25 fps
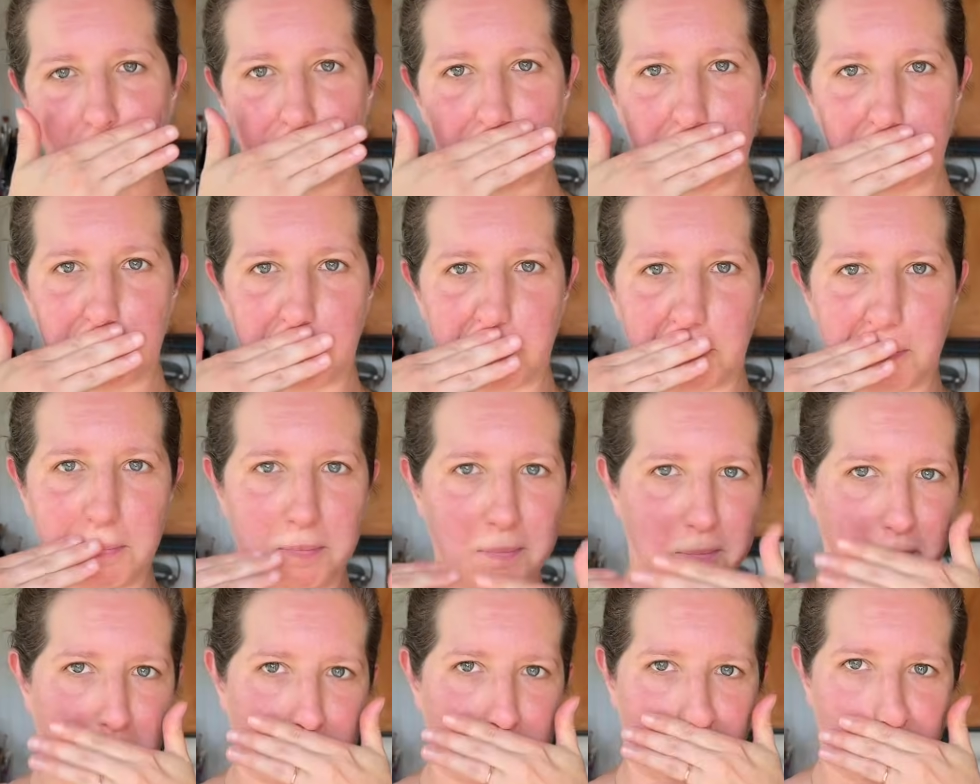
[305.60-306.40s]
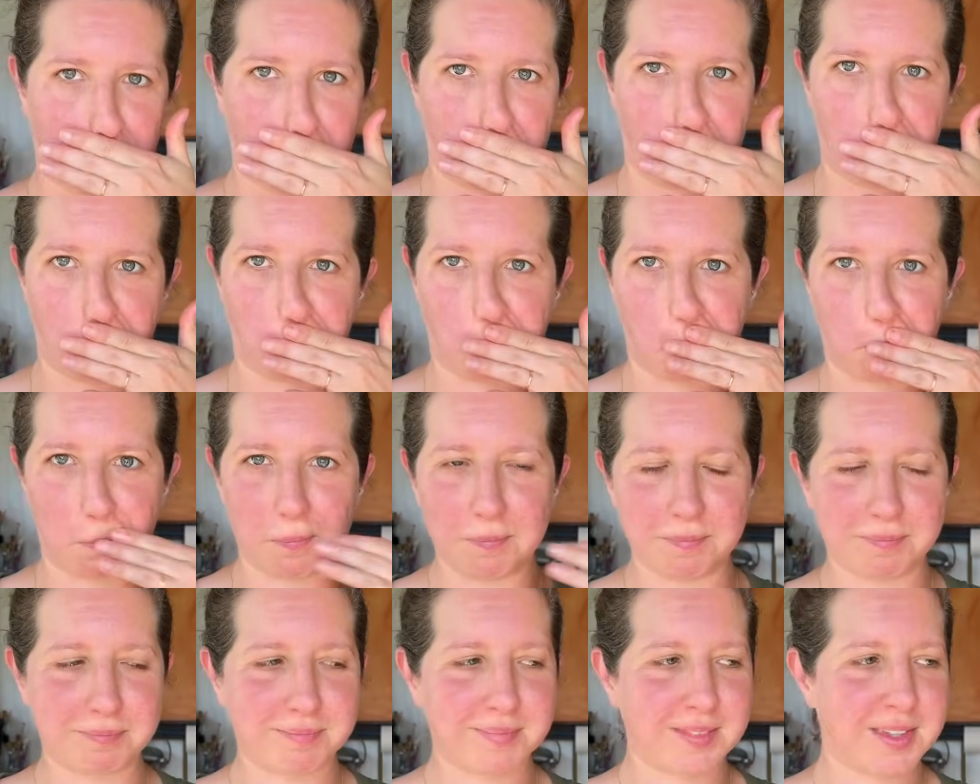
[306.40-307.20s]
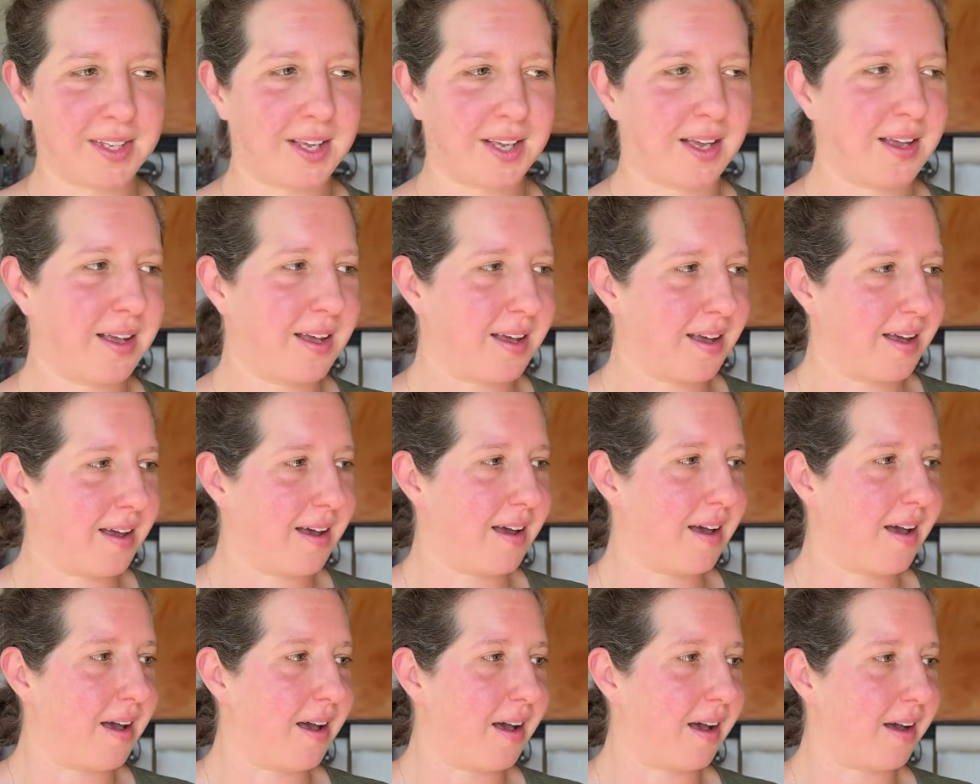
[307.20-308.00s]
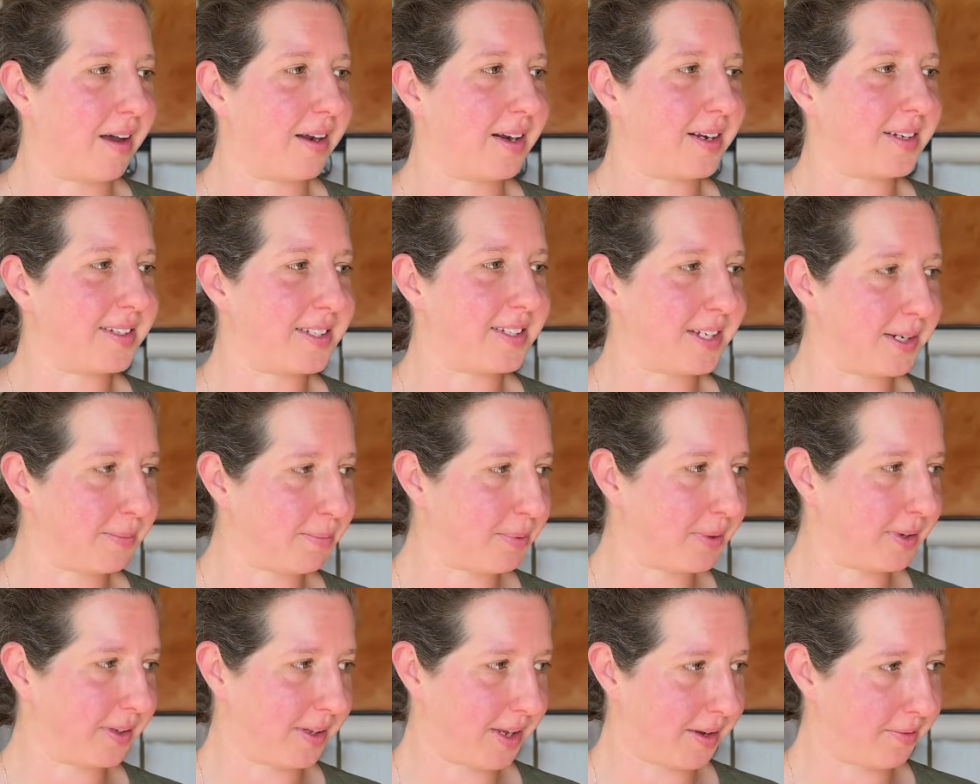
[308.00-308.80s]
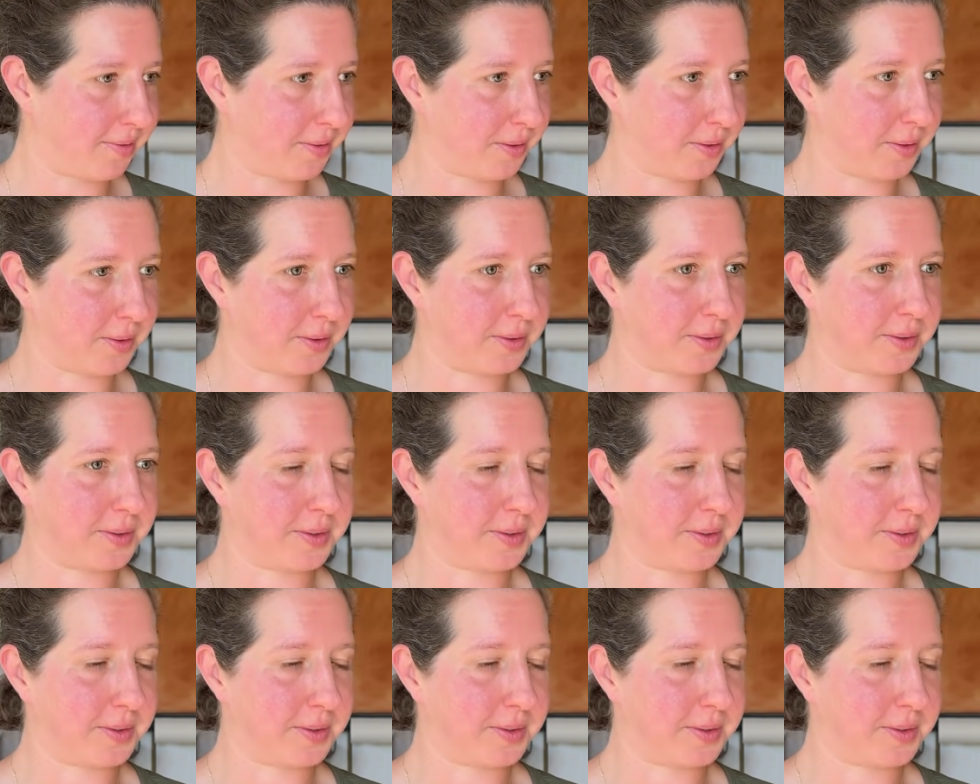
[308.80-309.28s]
Mm-hmm. On a deeper level,